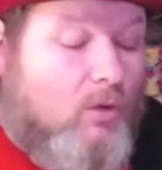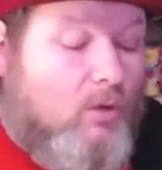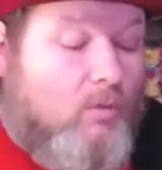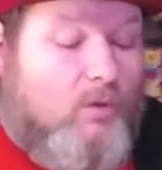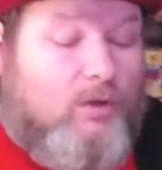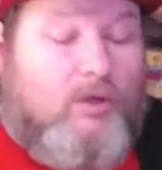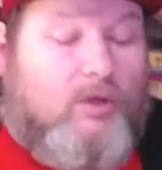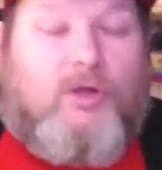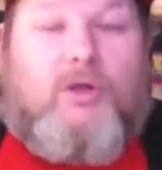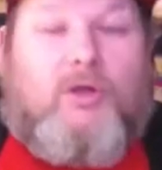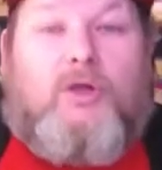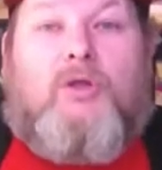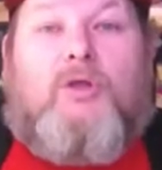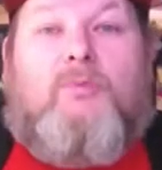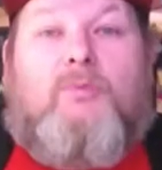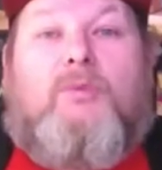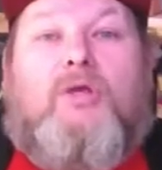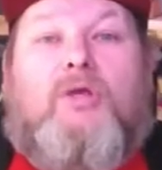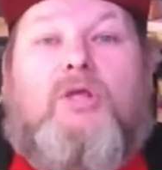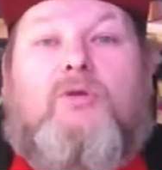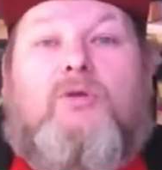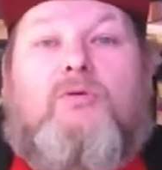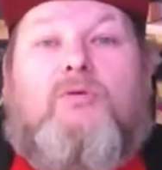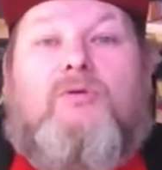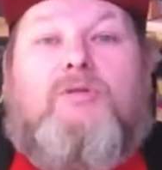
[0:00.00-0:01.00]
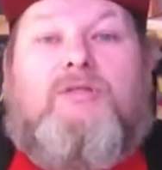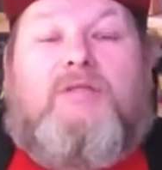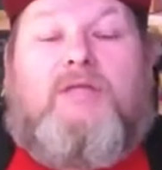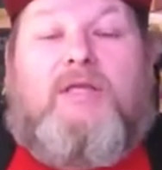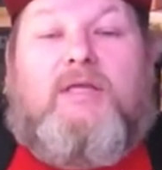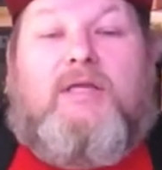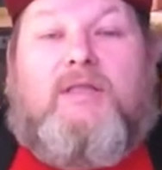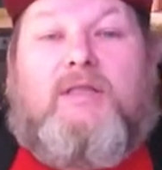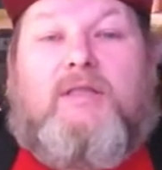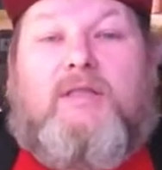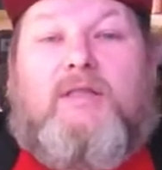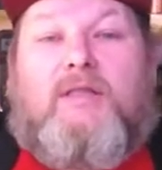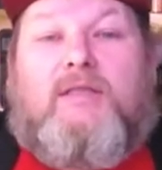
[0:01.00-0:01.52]
We're going to be
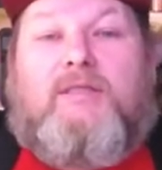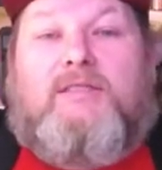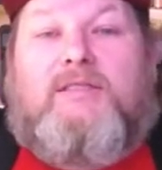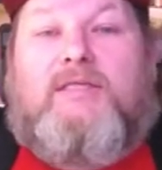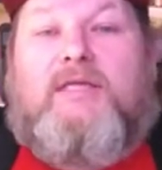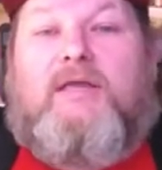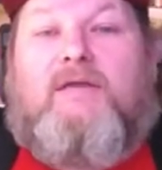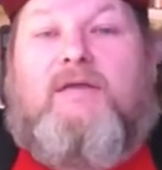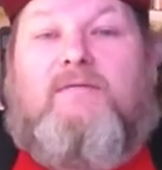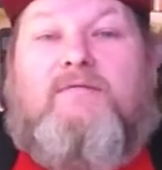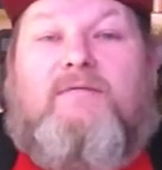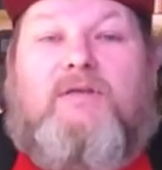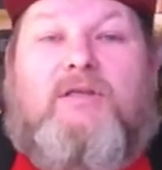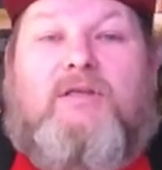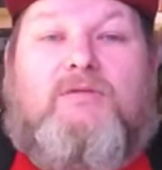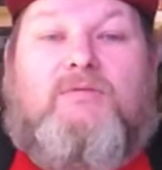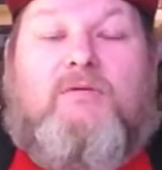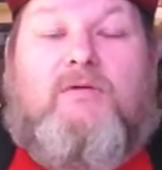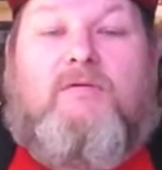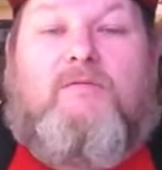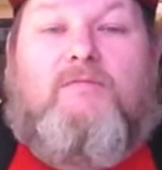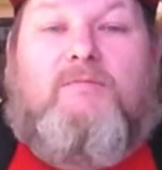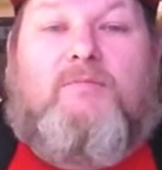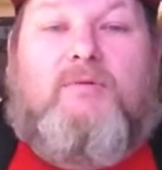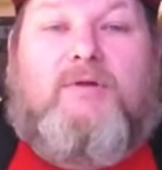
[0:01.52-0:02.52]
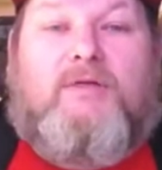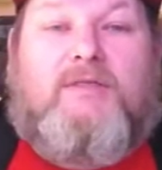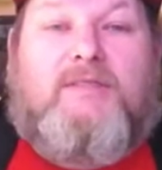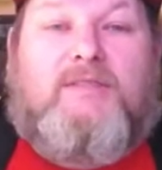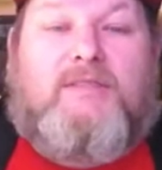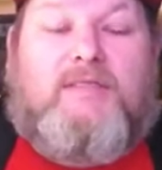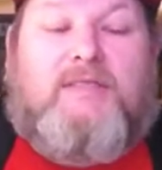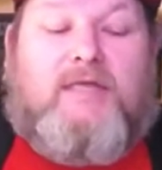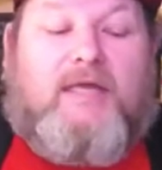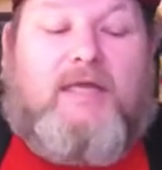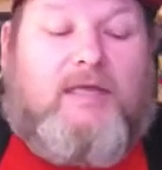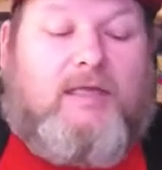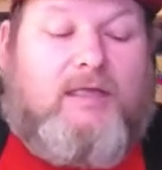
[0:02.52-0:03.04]
using the TFE12 Prince
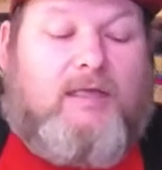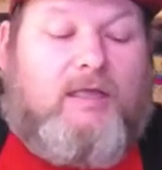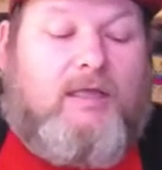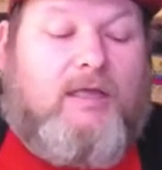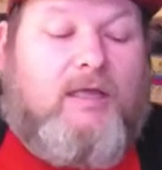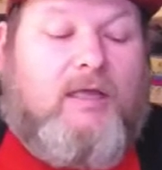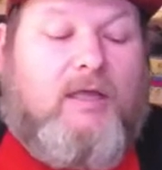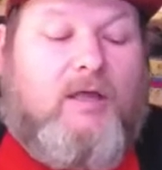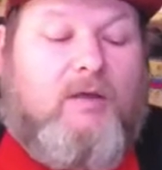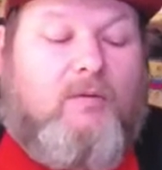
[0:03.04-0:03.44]
tank.